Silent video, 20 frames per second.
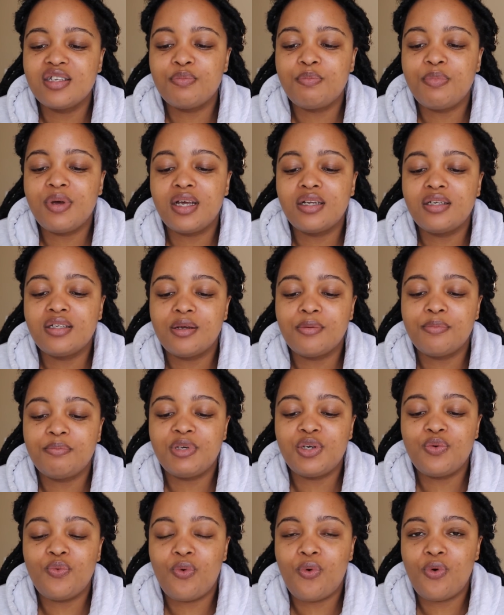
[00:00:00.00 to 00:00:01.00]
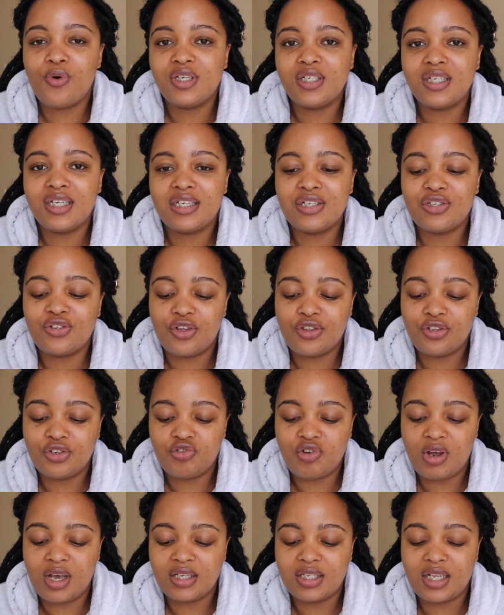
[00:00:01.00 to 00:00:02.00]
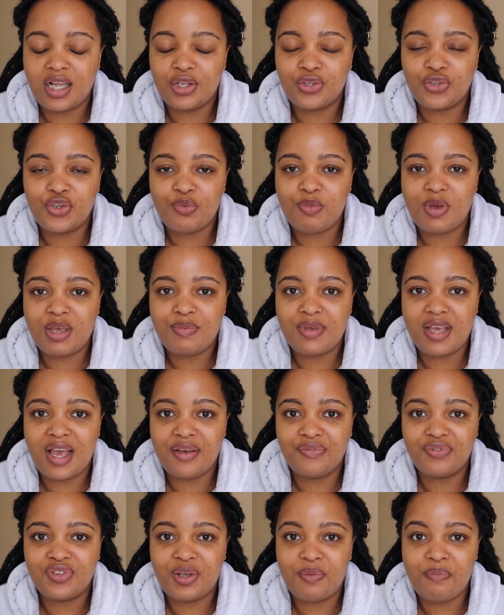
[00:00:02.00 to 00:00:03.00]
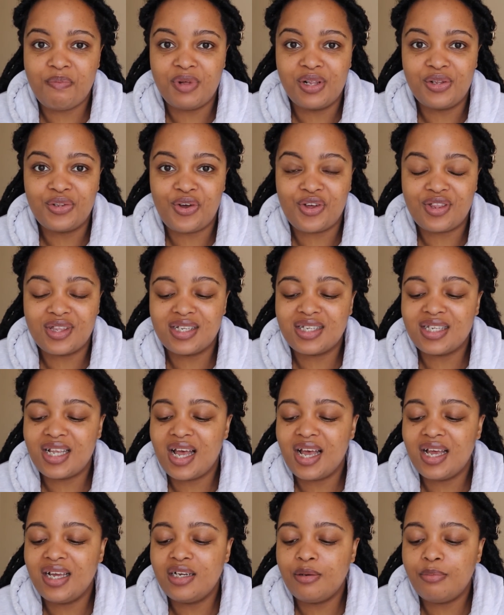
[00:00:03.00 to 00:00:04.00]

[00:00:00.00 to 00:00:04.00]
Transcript: But be warned, it is on the dry side, so maybe have some milk on the side.